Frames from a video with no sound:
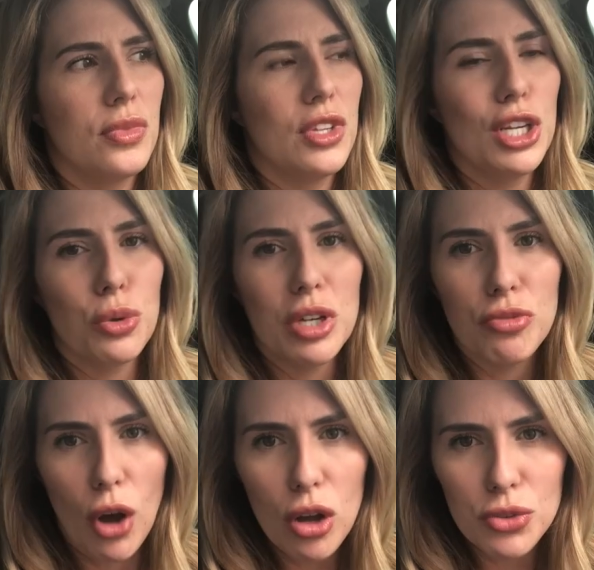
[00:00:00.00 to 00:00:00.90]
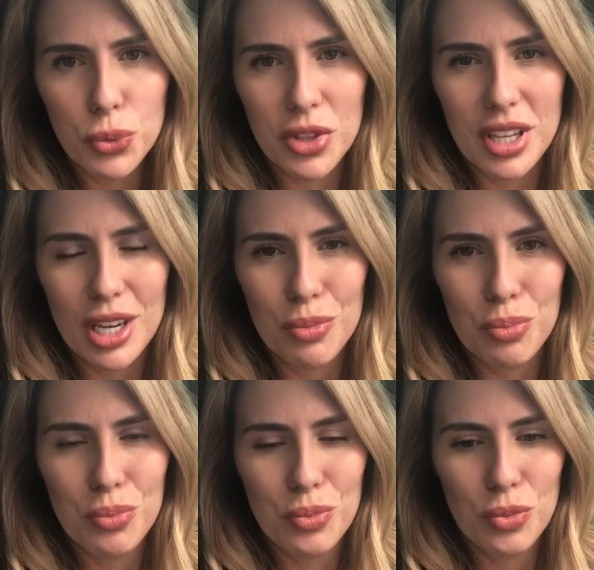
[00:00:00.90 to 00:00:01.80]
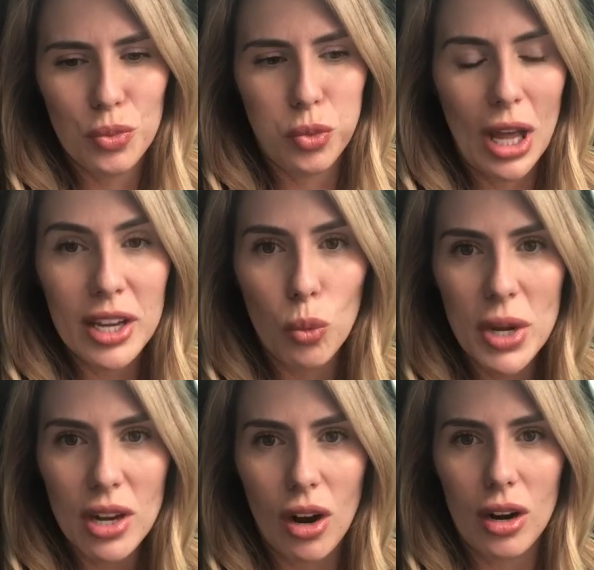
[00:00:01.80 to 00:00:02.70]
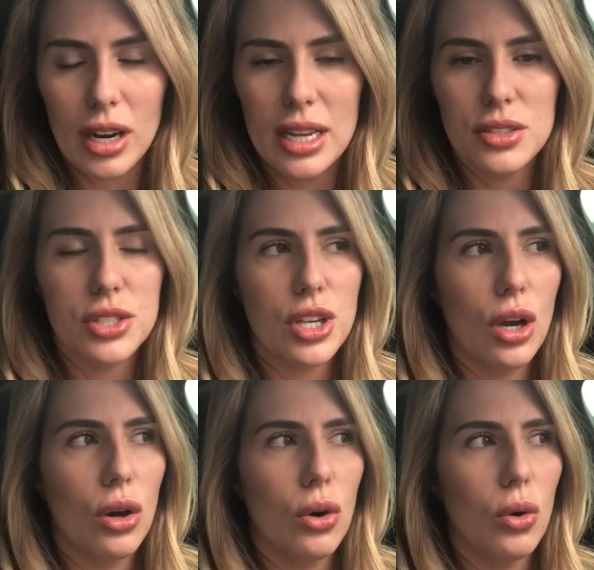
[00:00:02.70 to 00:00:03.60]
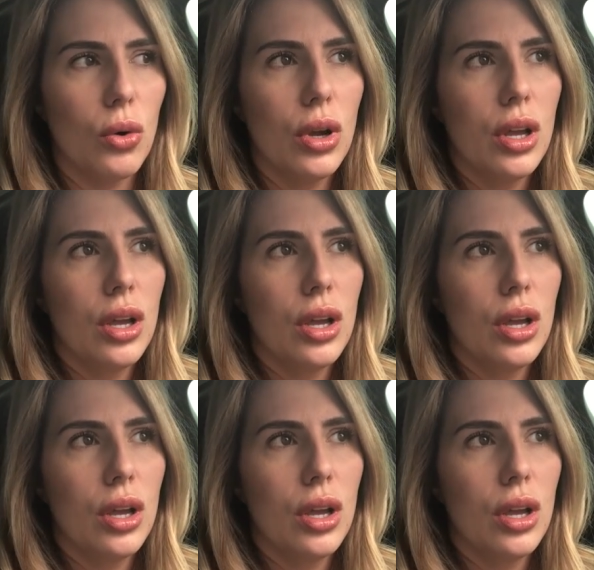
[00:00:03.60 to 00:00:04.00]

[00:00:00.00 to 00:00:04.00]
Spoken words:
involved with them like we are. And so,